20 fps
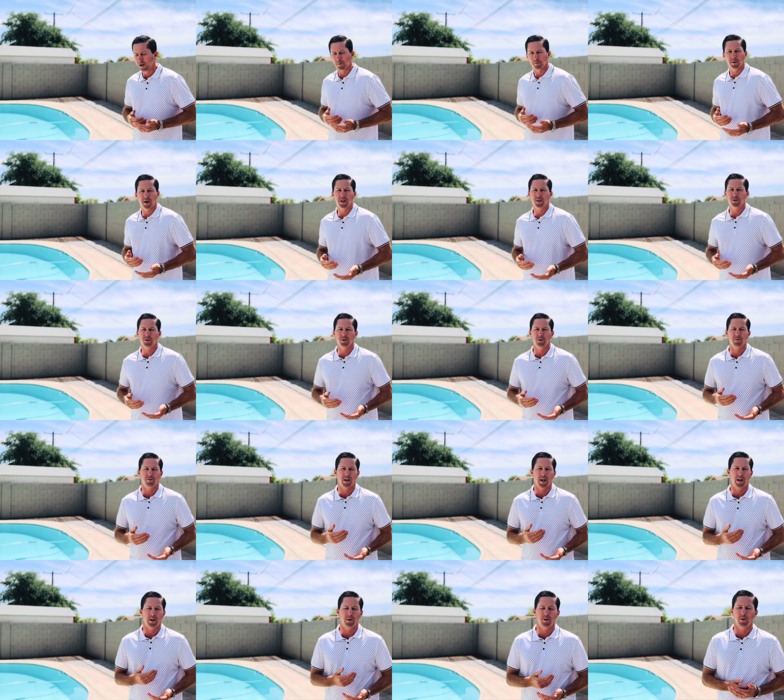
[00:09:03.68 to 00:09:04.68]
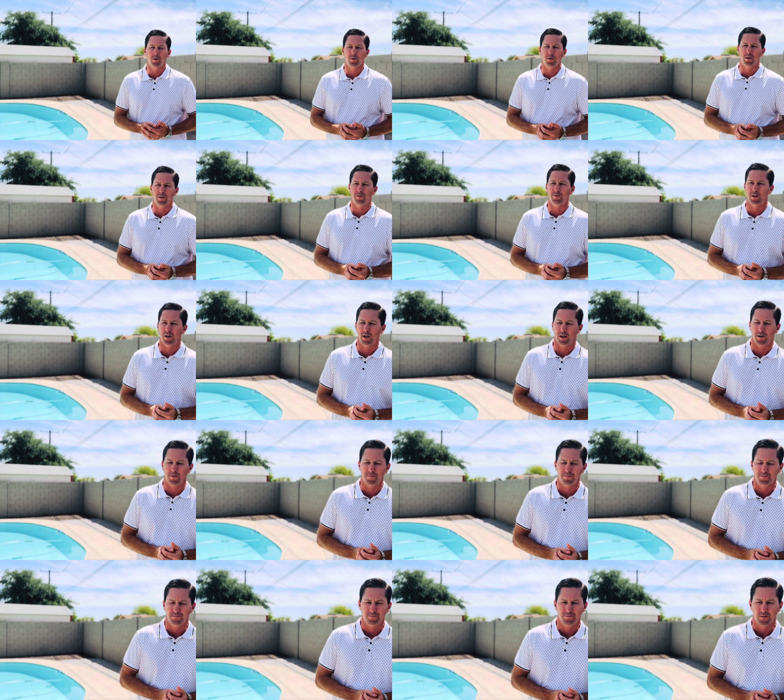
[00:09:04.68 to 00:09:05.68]
to measure the value
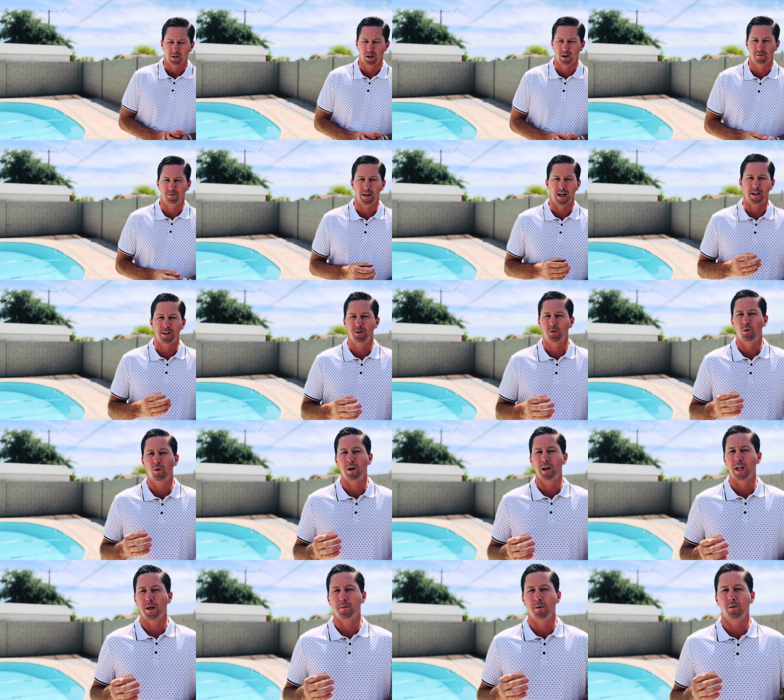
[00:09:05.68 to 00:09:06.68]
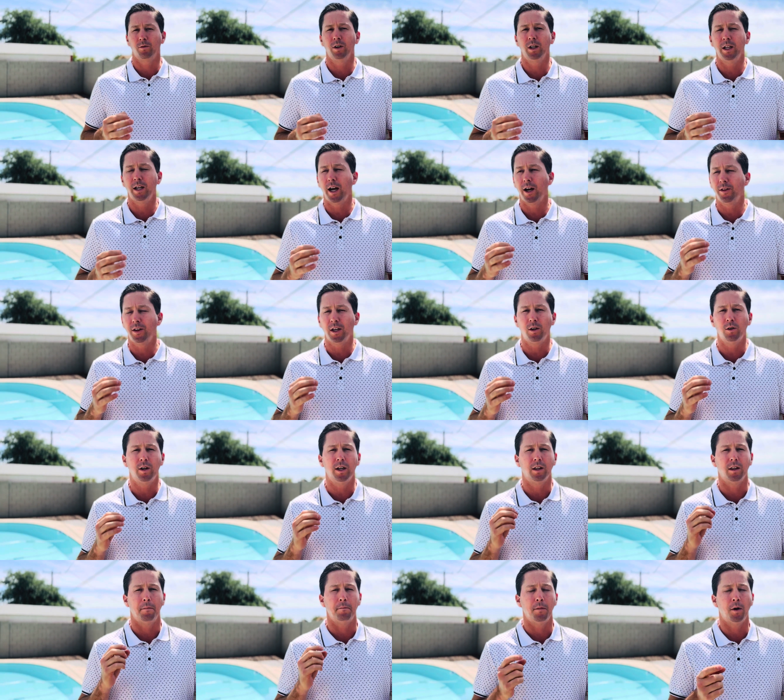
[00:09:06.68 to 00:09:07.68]
of that 20, but really I think you
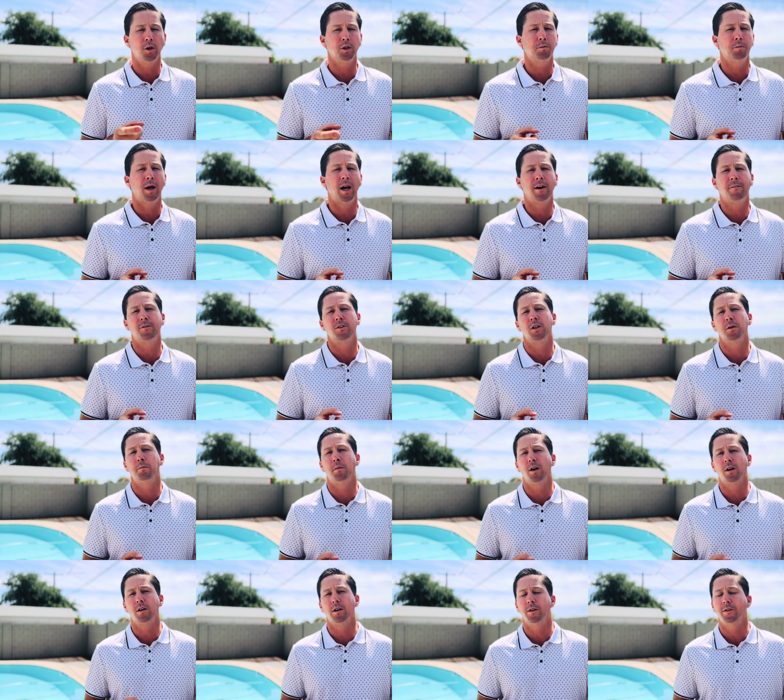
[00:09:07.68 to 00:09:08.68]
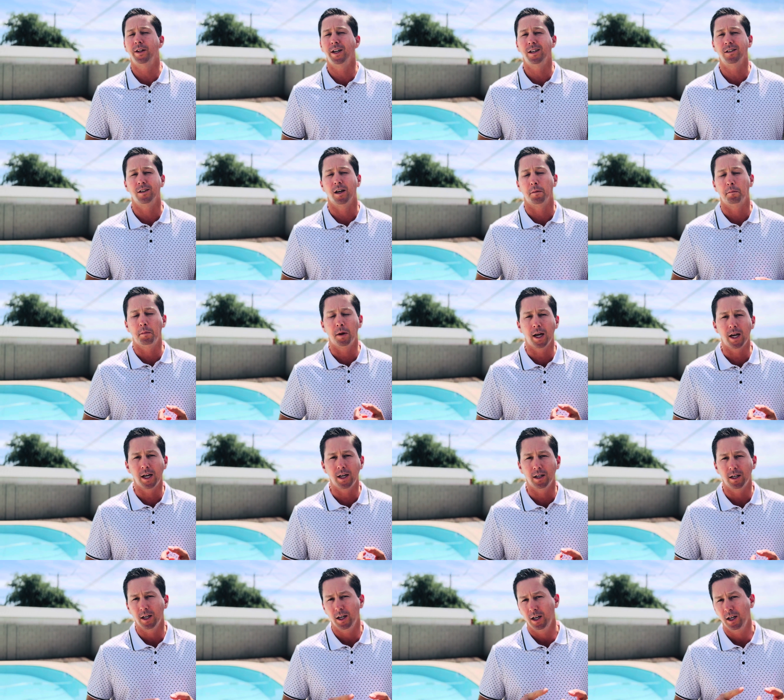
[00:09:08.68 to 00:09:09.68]
get the most bang for your buck on things like
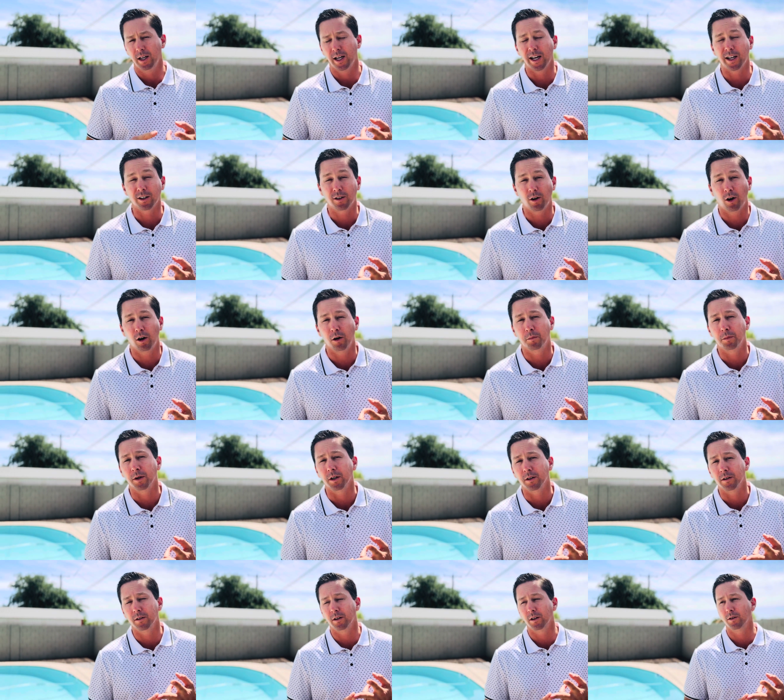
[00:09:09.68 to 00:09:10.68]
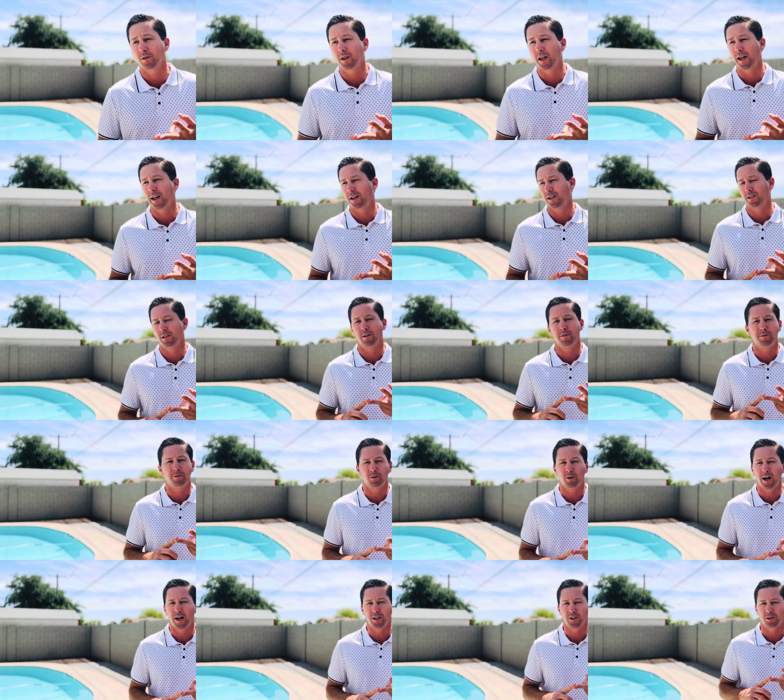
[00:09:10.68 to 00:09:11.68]
paint and carpet, okay? Because they're
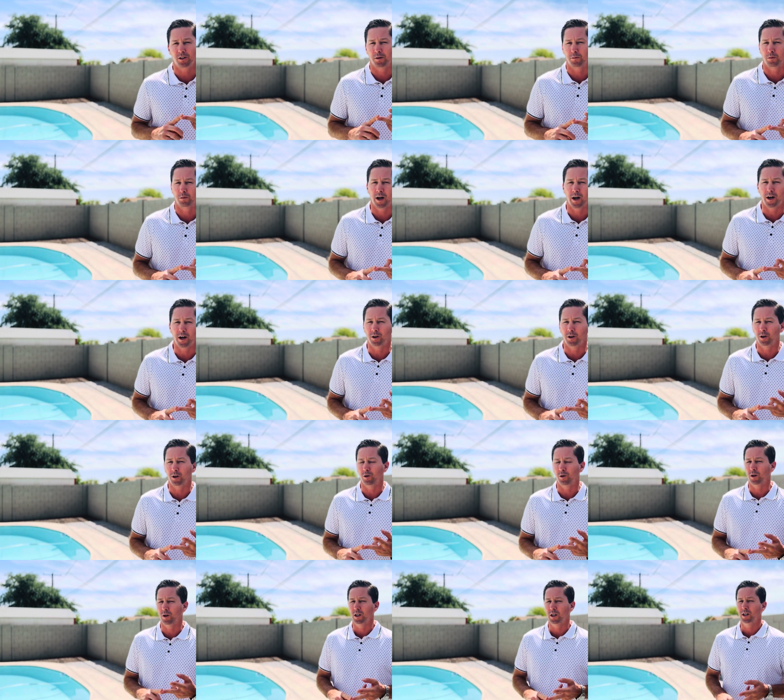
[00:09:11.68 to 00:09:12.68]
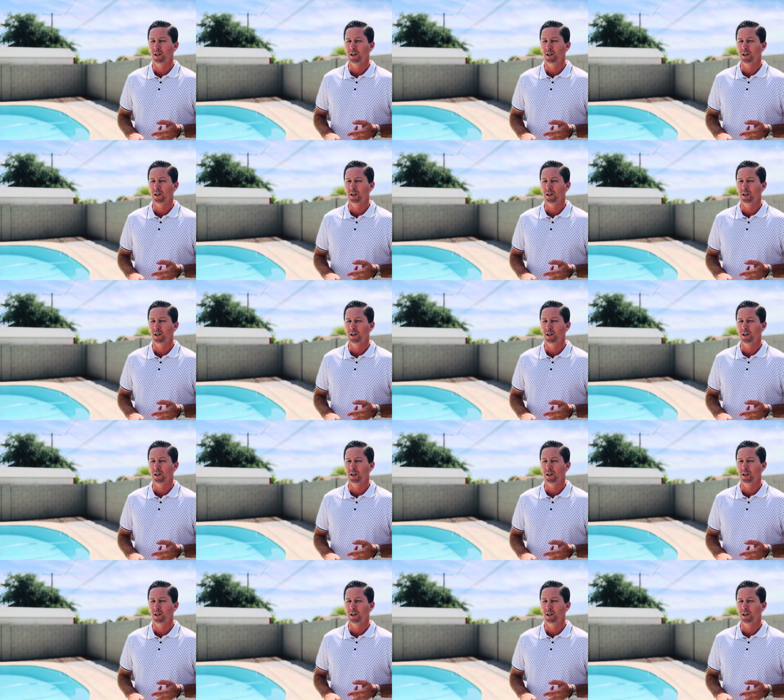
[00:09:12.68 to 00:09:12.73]
fresh, they're brand new,